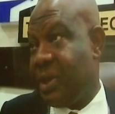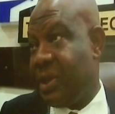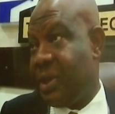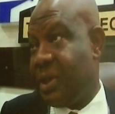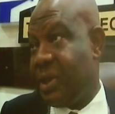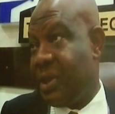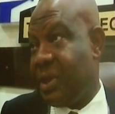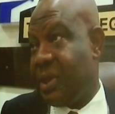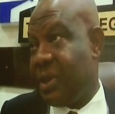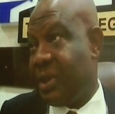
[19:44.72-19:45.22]

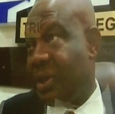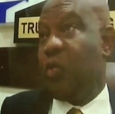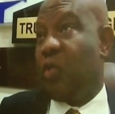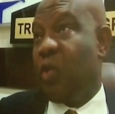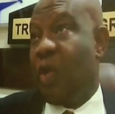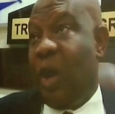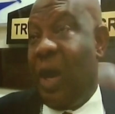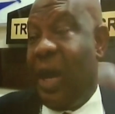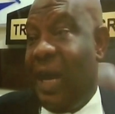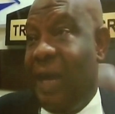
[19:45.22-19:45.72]
So you do
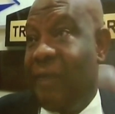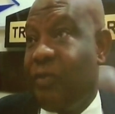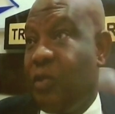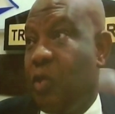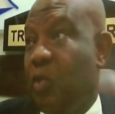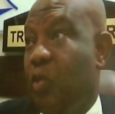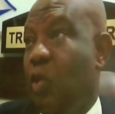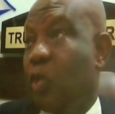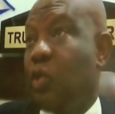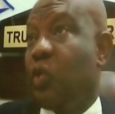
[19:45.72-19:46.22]
not have to
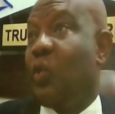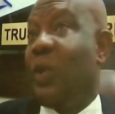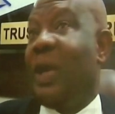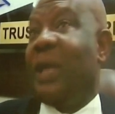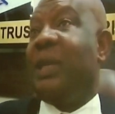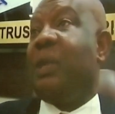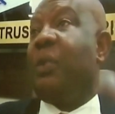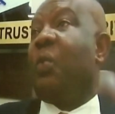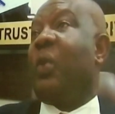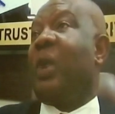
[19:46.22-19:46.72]
go to
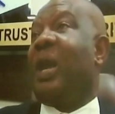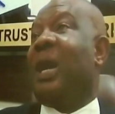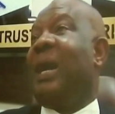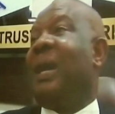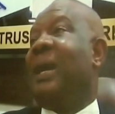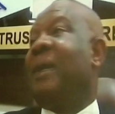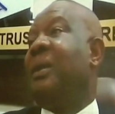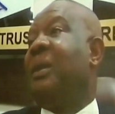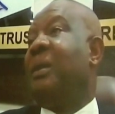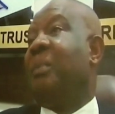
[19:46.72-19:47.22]
anywhere
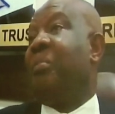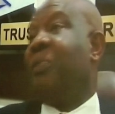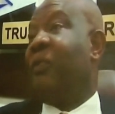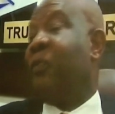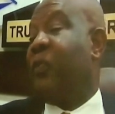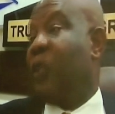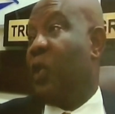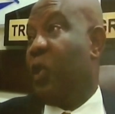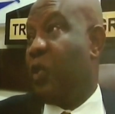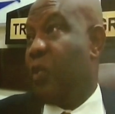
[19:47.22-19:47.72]

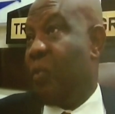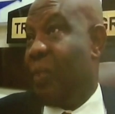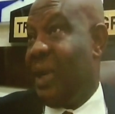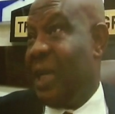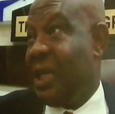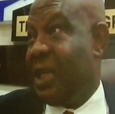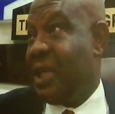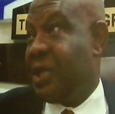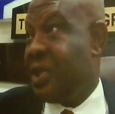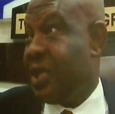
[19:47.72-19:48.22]
before you buy
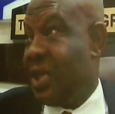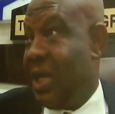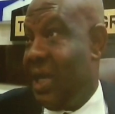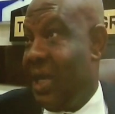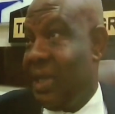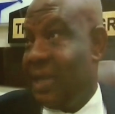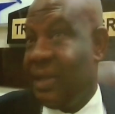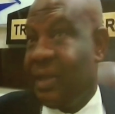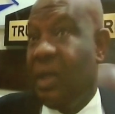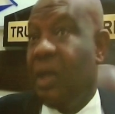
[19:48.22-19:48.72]
shares.